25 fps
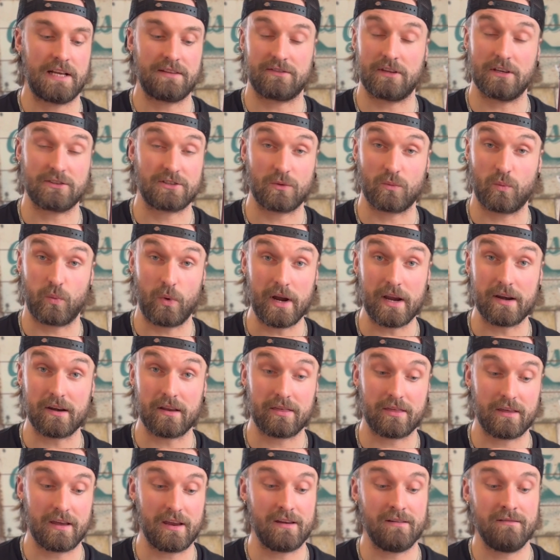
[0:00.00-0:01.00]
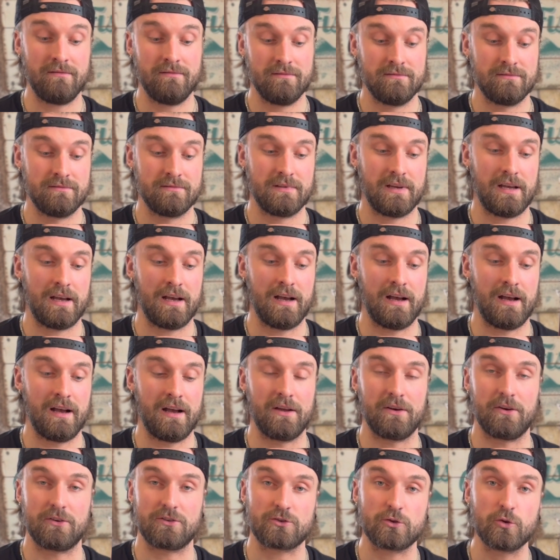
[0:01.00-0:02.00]
doesn't weigh anything,
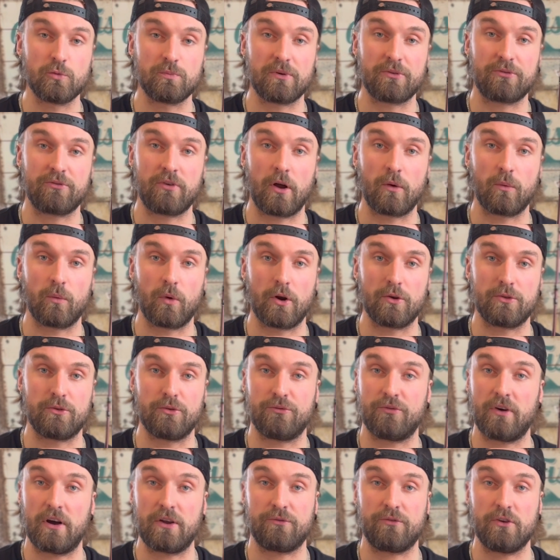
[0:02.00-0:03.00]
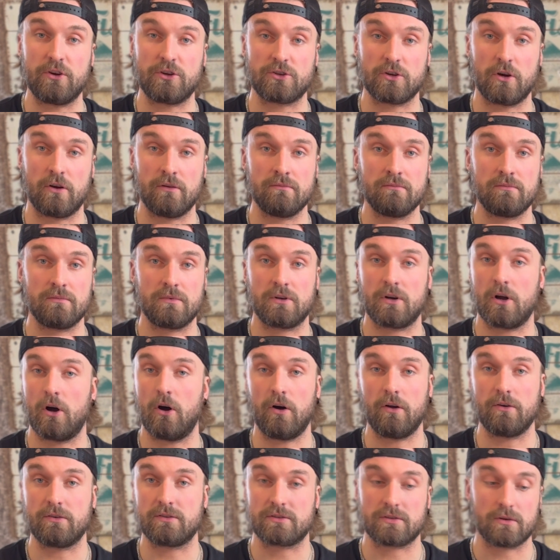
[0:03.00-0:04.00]
and a super fun rod to fight fish on,
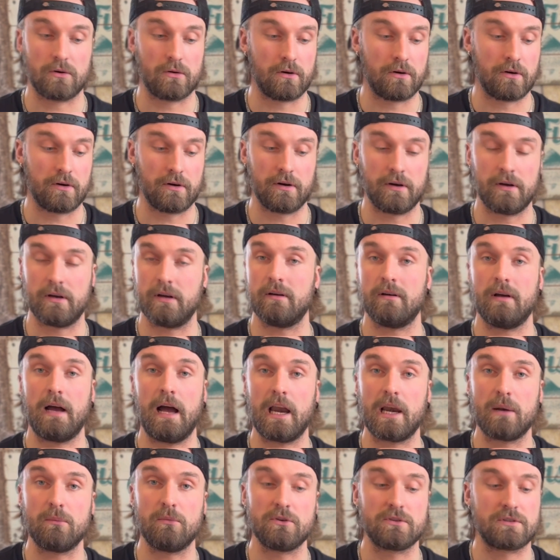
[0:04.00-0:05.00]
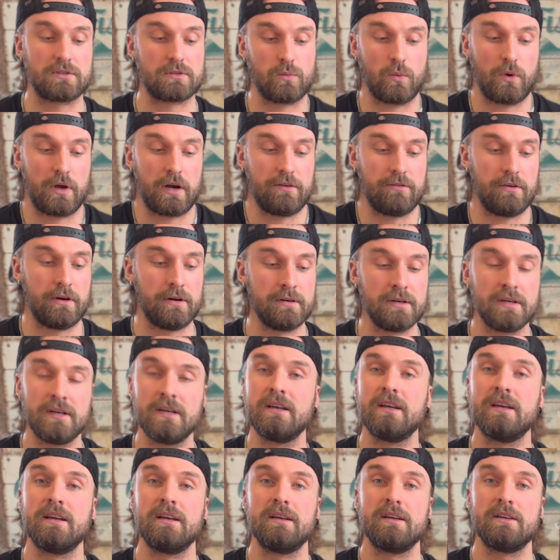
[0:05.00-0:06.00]
cods or halibuts, whatever.
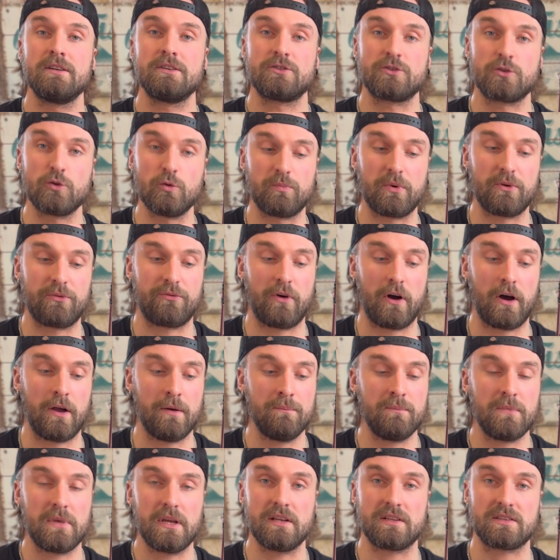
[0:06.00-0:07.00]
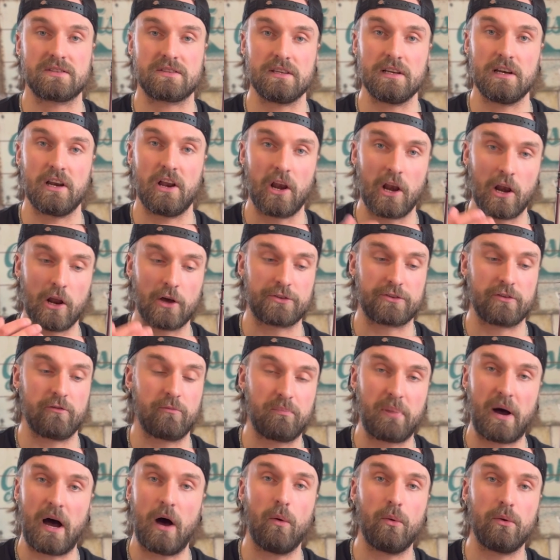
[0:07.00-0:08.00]
Super fun. It's still a lot
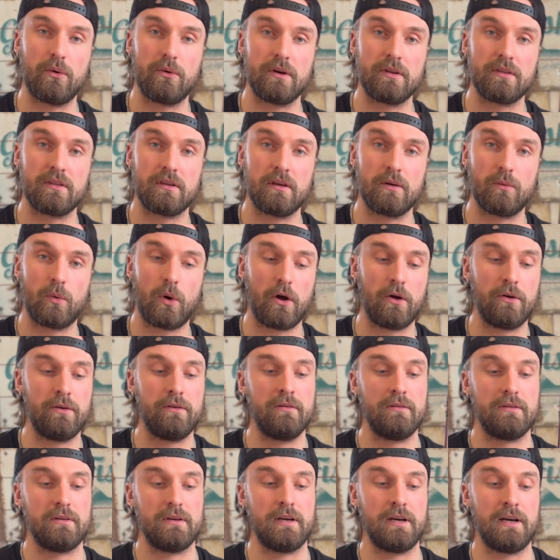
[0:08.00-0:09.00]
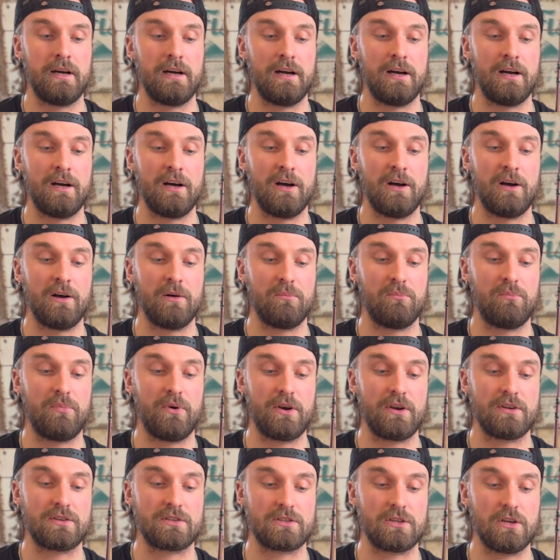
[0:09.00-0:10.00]
of power in the rod,
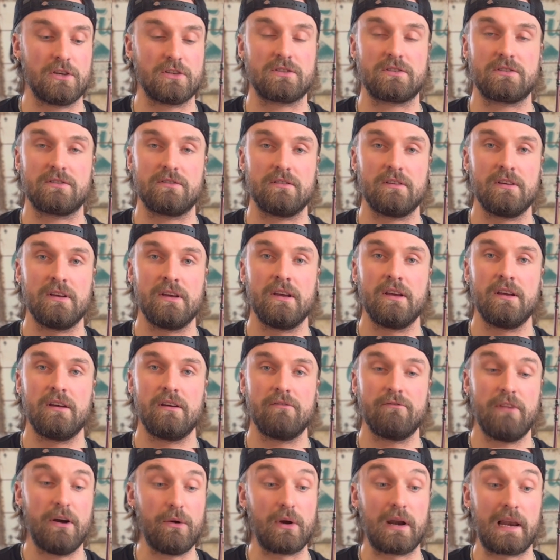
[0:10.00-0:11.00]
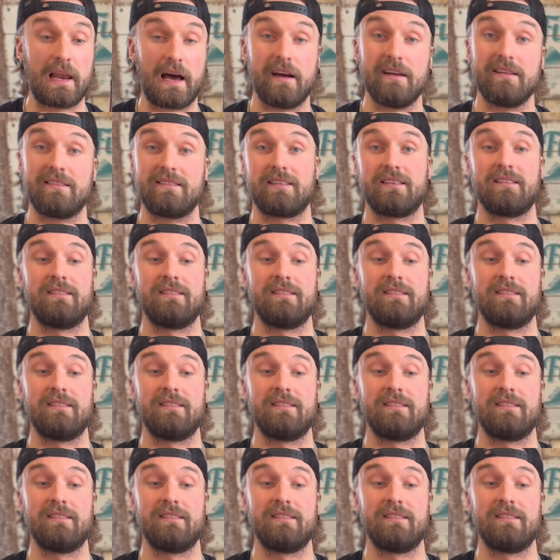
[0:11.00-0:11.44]
but it's just very light